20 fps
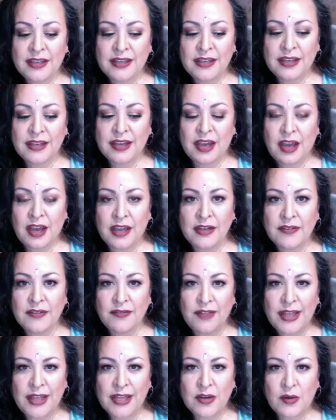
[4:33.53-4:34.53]
kind of
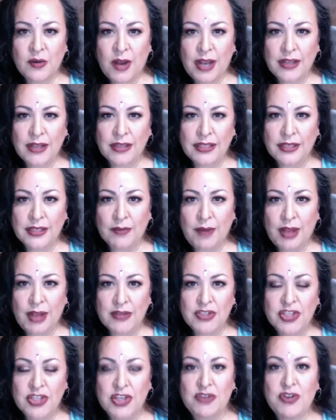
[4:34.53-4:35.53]
like crackling
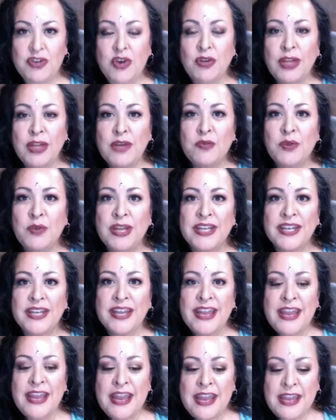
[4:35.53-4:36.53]
around you? You know, like when
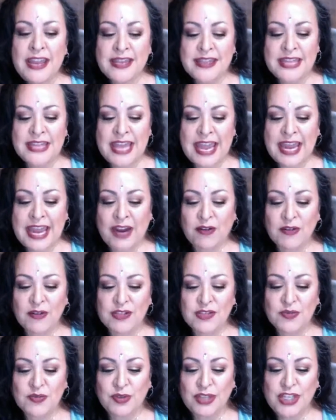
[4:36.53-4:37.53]
the air
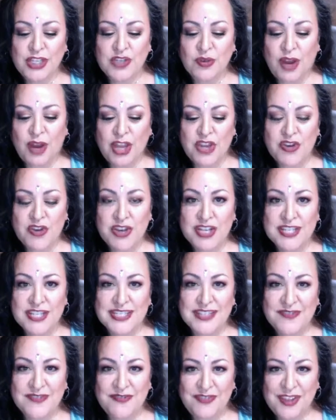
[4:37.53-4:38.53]
is really dry and you can
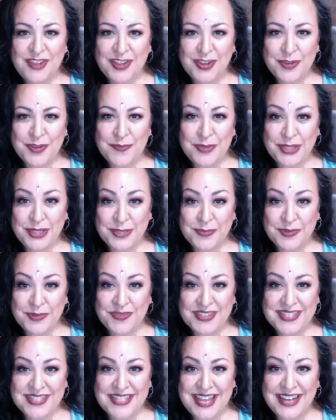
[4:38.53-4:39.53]
just feel the buildup of
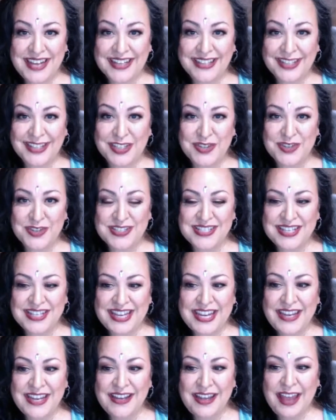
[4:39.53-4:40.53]
the static
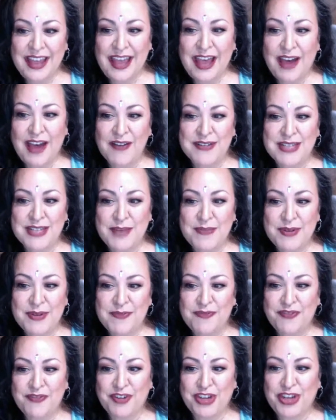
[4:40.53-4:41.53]
electricity. How has that
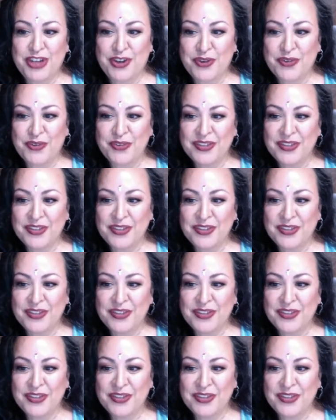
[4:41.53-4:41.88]
been for you?